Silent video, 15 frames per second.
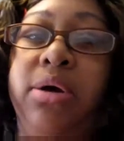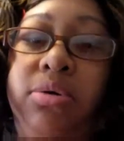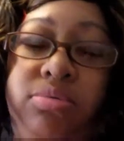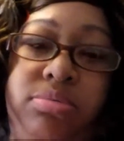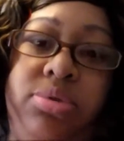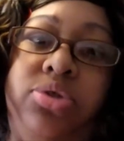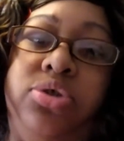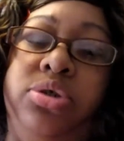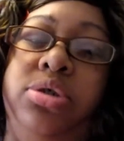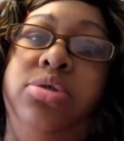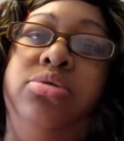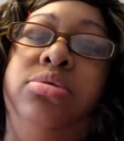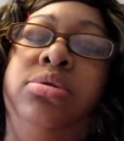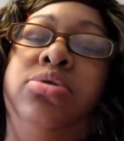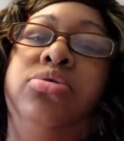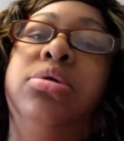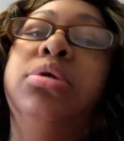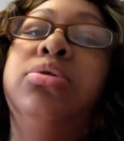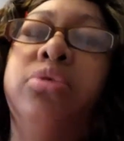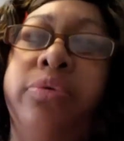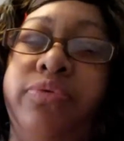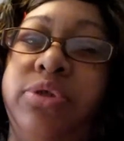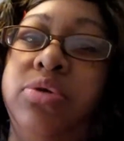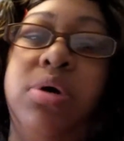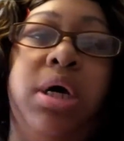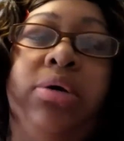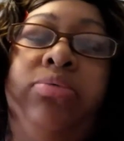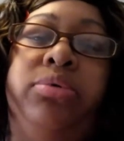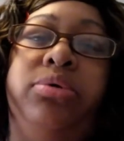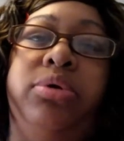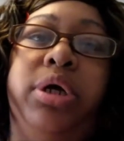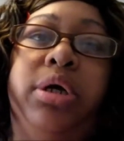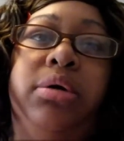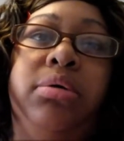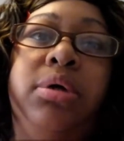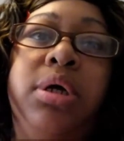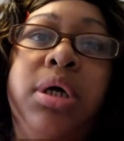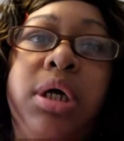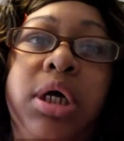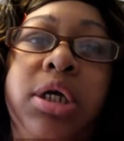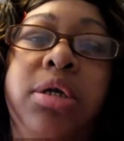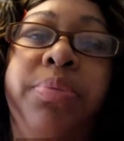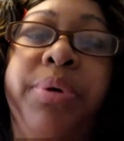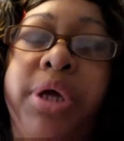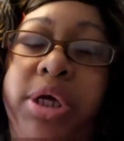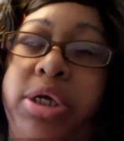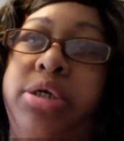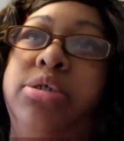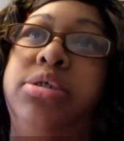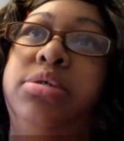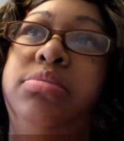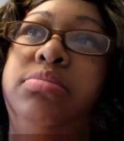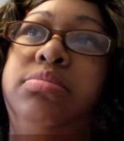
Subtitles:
go to the thrift store. I don't know, y'all. It depends.